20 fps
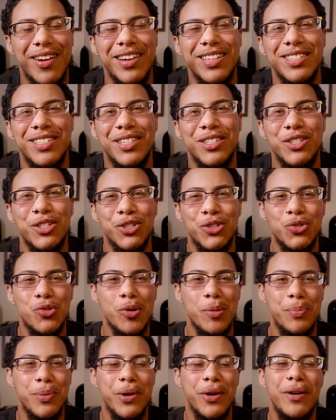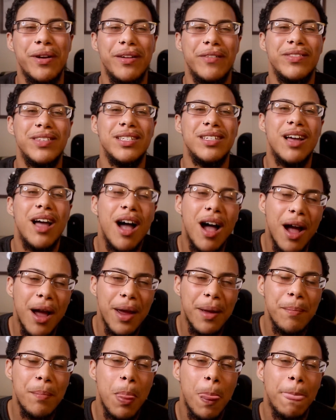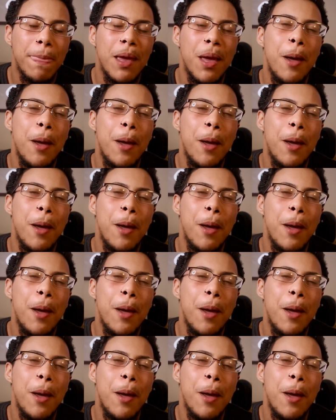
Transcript: in such a short period of time,